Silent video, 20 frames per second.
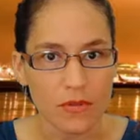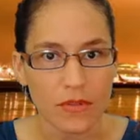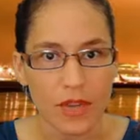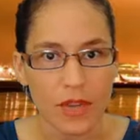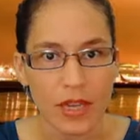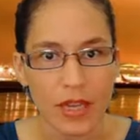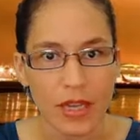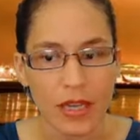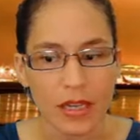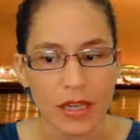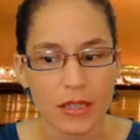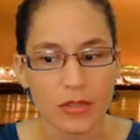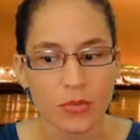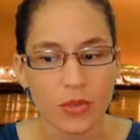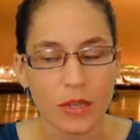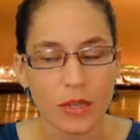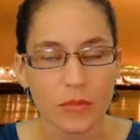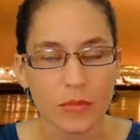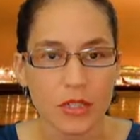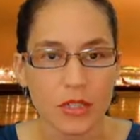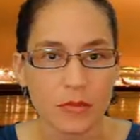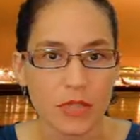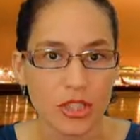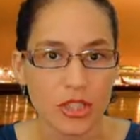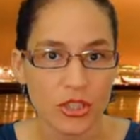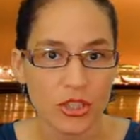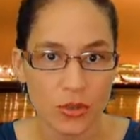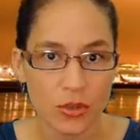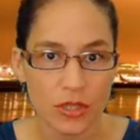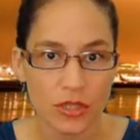and what I'm going to be
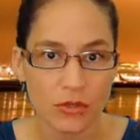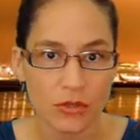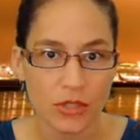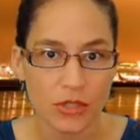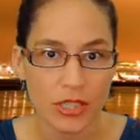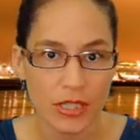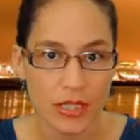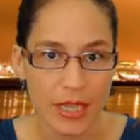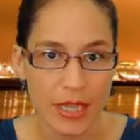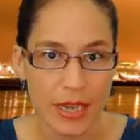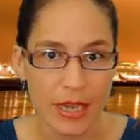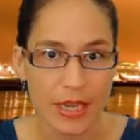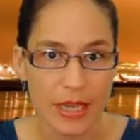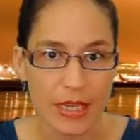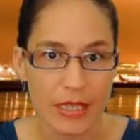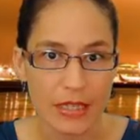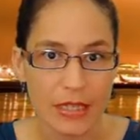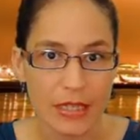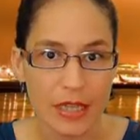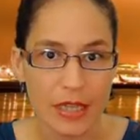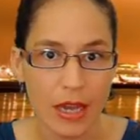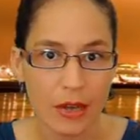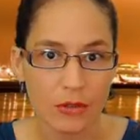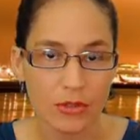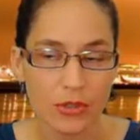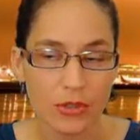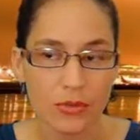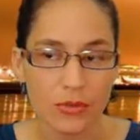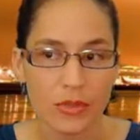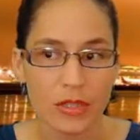showing you today is how
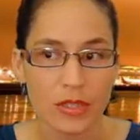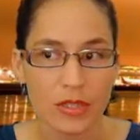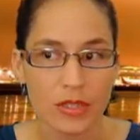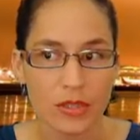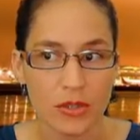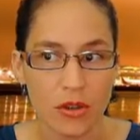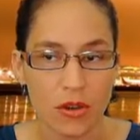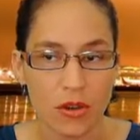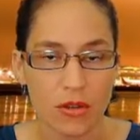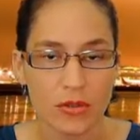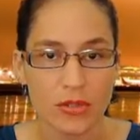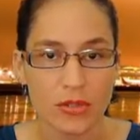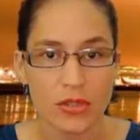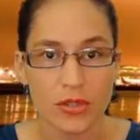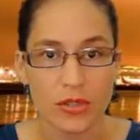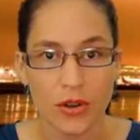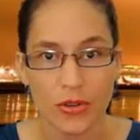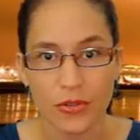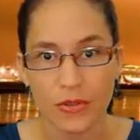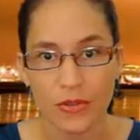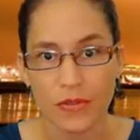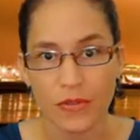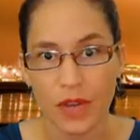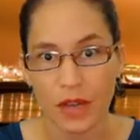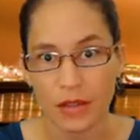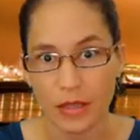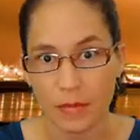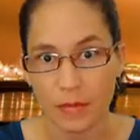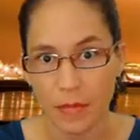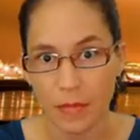to install Stardew
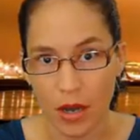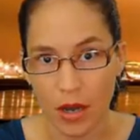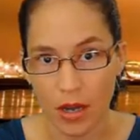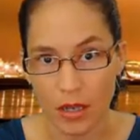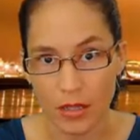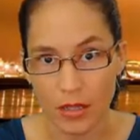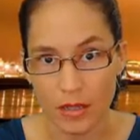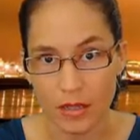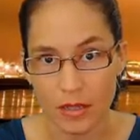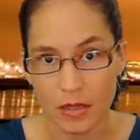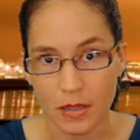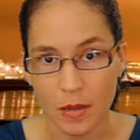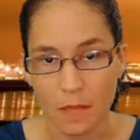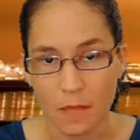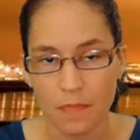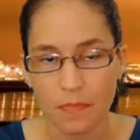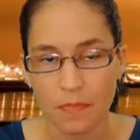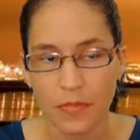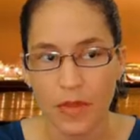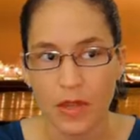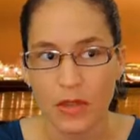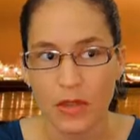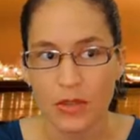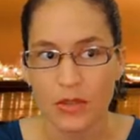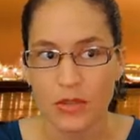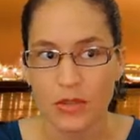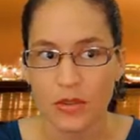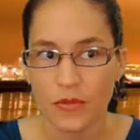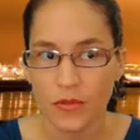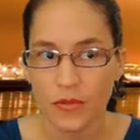Valley mods.
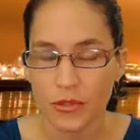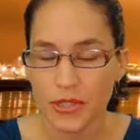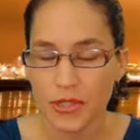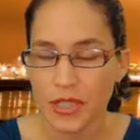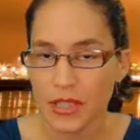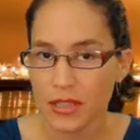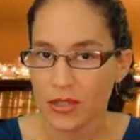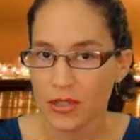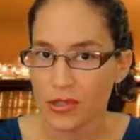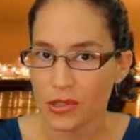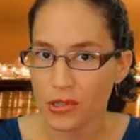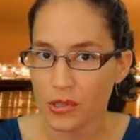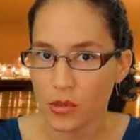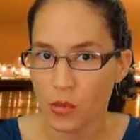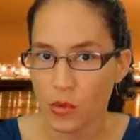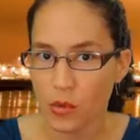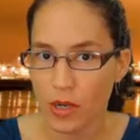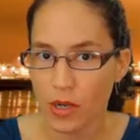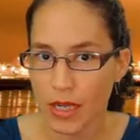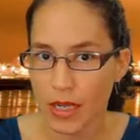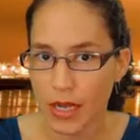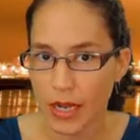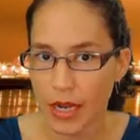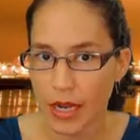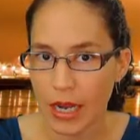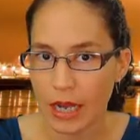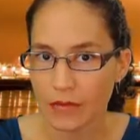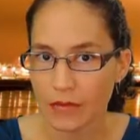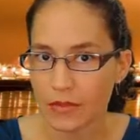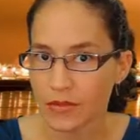So the first thing that you're going to want to
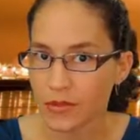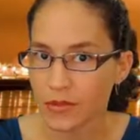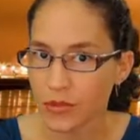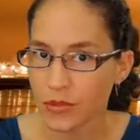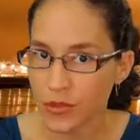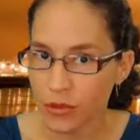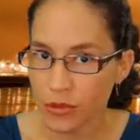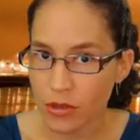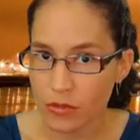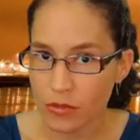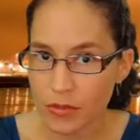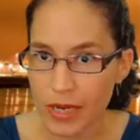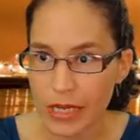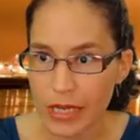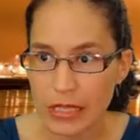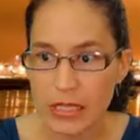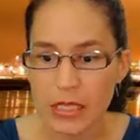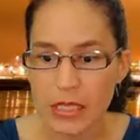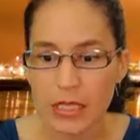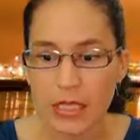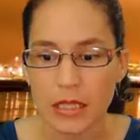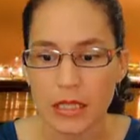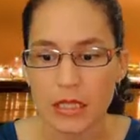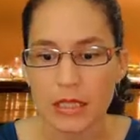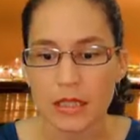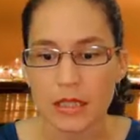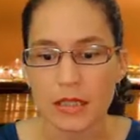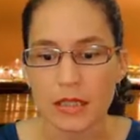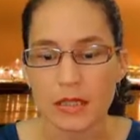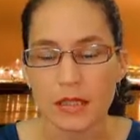have, if you don't already,
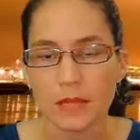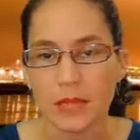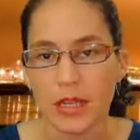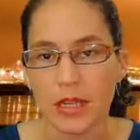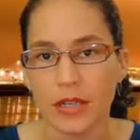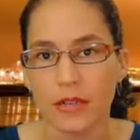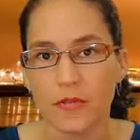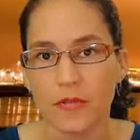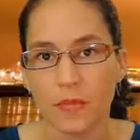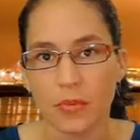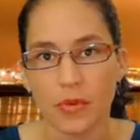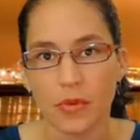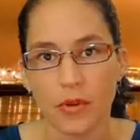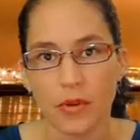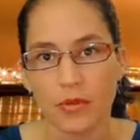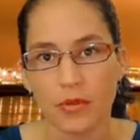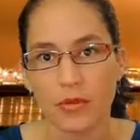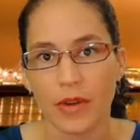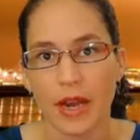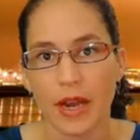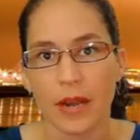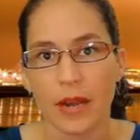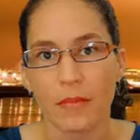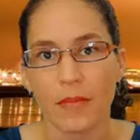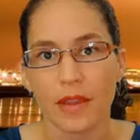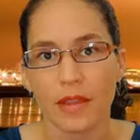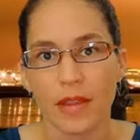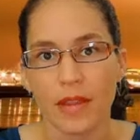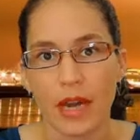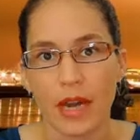is some kind of program
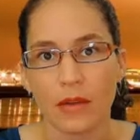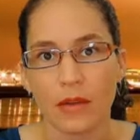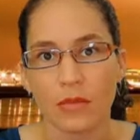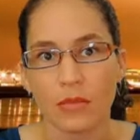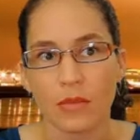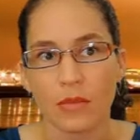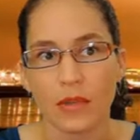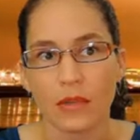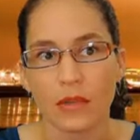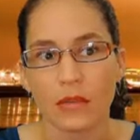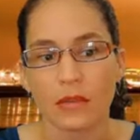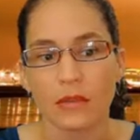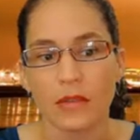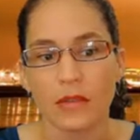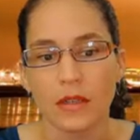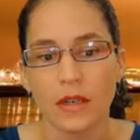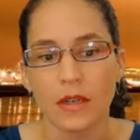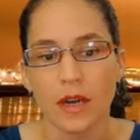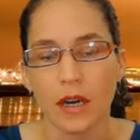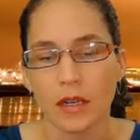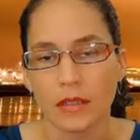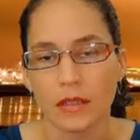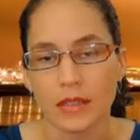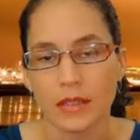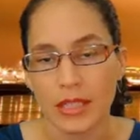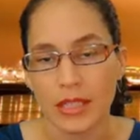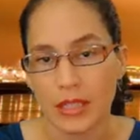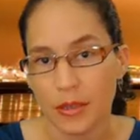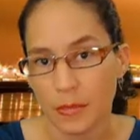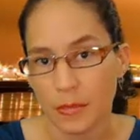that will
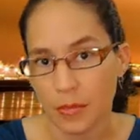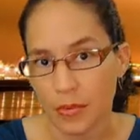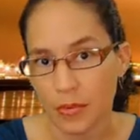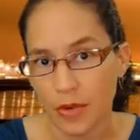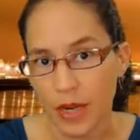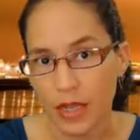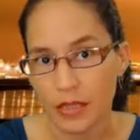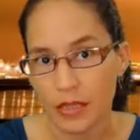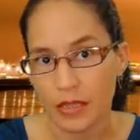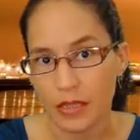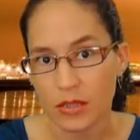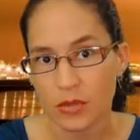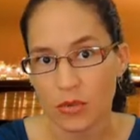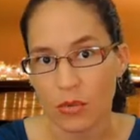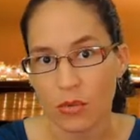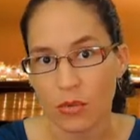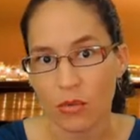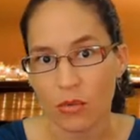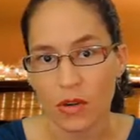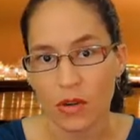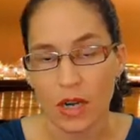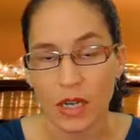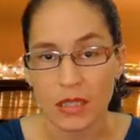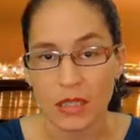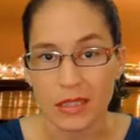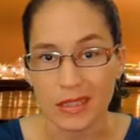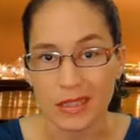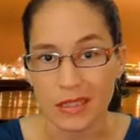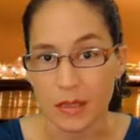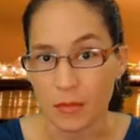decompress or
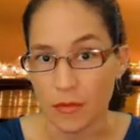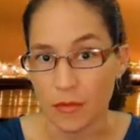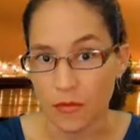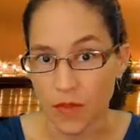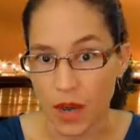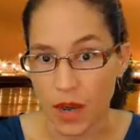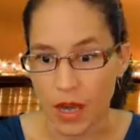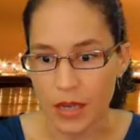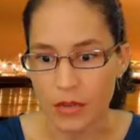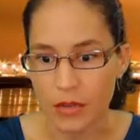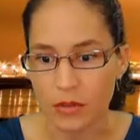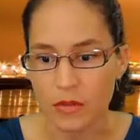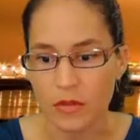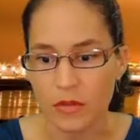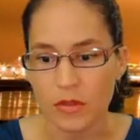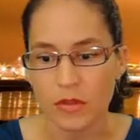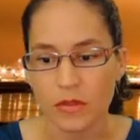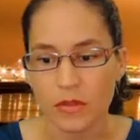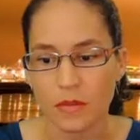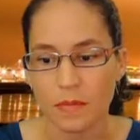unzip files.